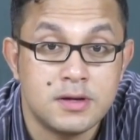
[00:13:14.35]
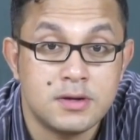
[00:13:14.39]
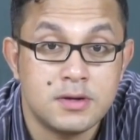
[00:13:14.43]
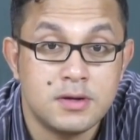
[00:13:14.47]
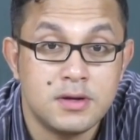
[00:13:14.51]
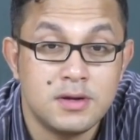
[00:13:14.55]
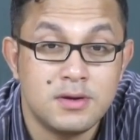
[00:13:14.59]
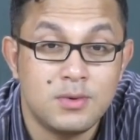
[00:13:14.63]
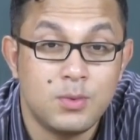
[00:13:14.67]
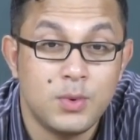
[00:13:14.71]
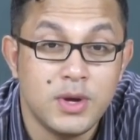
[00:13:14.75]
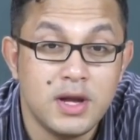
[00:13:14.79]
You
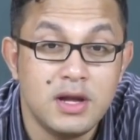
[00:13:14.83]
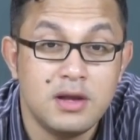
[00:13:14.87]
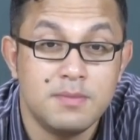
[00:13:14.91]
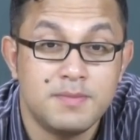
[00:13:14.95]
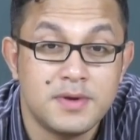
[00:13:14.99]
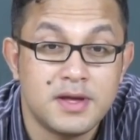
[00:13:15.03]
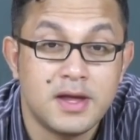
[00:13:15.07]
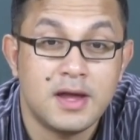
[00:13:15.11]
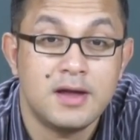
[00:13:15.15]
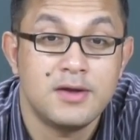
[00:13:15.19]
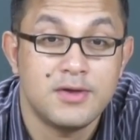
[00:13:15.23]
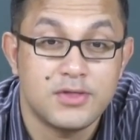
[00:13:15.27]
know, it really
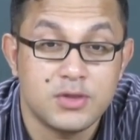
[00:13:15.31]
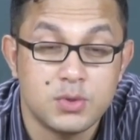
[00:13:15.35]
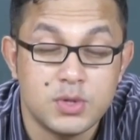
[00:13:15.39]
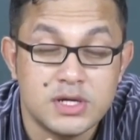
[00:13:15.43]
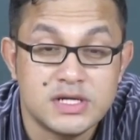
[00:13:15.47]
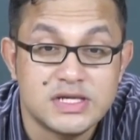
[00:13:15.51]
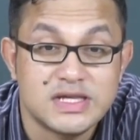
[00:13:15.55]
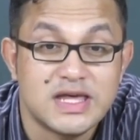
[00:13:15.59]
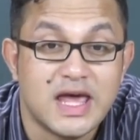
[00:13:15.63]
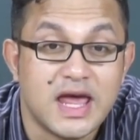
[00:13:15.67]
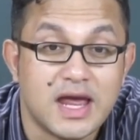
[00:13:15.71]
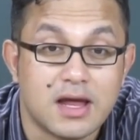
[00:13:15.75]
begins
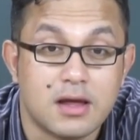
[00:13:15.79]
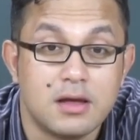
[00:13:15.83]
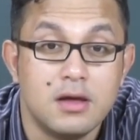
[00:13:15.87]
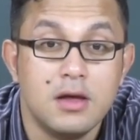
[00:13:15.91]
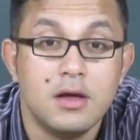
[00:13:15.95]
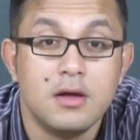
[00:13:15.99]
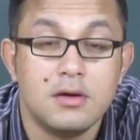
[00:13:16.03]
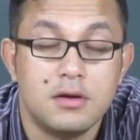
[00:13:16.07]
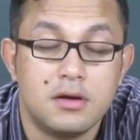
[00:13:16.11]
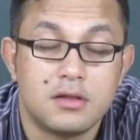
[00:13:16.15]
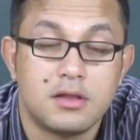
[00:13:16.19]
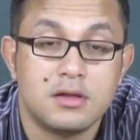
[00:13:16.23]
to attack
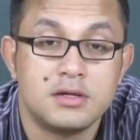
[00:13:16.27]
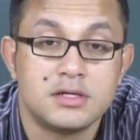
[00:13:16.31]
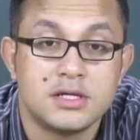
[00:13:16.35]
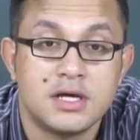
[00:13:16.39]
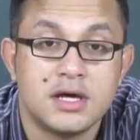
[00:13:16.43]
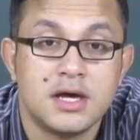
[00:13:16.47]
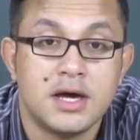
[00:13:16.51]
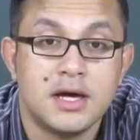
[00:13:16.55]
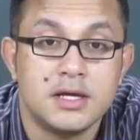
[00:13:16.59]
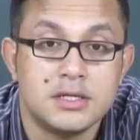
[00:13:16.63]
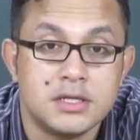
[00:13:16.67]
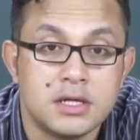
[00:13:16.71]
this
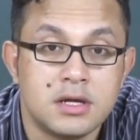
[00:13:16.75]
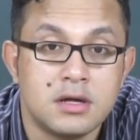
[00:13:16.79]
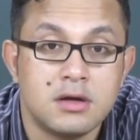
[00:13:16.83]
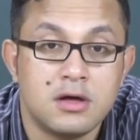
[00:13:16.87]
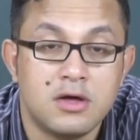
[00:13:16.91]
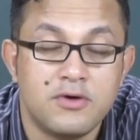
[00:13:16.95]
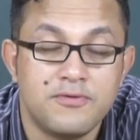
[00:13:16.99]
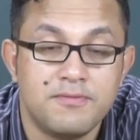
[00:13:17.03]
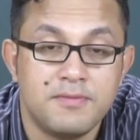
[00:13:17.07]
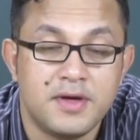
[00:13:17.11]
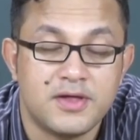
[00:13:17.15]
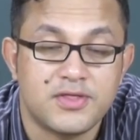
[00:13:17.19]
entire
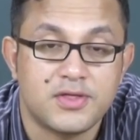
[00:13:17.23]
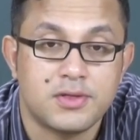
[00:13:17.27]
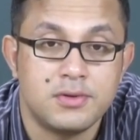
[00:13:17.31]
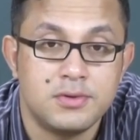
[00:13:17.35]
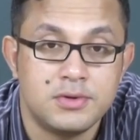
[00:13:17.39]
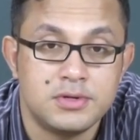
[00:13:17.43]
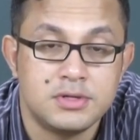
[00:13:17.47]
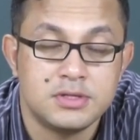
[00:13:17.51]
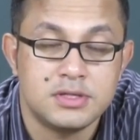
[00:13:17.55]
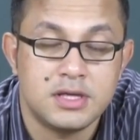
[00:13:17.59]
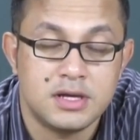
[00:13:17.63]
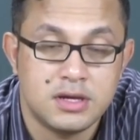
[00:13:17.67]
idea of
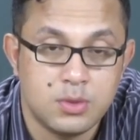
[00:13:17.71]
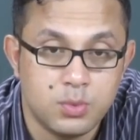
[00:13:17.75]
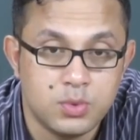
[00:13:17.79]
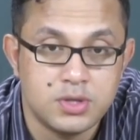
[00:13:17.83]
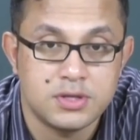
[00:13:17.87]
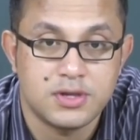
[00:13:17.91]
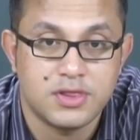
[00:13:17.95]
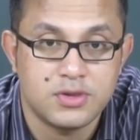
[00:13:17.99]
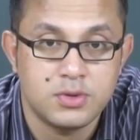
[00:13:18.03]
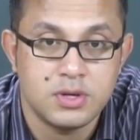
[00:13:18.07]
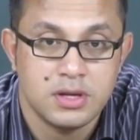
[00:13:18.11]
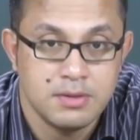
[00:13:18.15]
masculinity that he
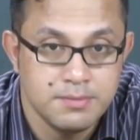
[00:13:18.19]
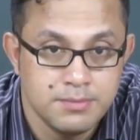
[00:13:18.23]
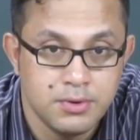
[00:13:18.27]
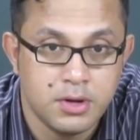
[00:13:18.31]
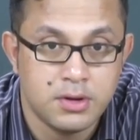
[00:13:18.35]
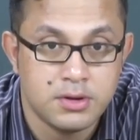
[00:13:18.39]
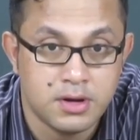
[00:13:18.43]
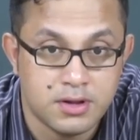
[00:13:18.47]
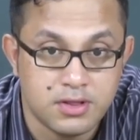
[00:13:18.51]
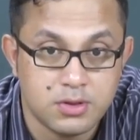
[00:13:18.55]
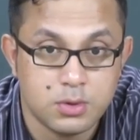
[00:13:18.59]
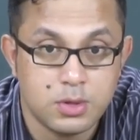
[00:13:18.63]
wants to
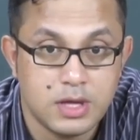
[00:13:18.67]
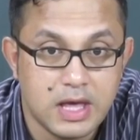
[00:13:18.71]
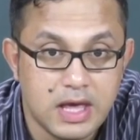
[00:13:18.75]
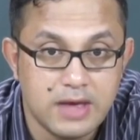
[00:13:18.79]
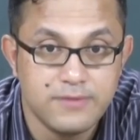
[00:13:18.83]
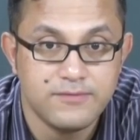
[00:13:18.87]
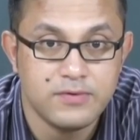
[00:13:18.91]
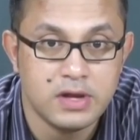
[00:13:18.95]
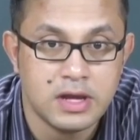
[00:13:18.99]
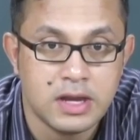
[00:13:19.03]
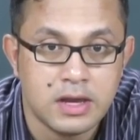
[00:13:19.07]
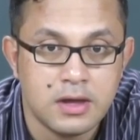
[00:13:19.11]
embody so
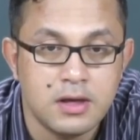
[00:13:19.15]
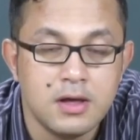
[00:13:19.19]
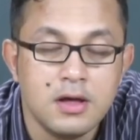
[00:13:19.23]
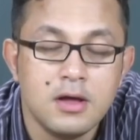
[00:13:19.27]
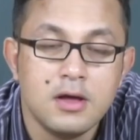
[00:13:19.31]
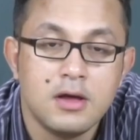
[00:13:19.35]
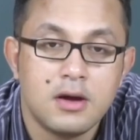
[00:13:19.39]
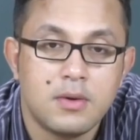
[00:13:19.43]
heavily,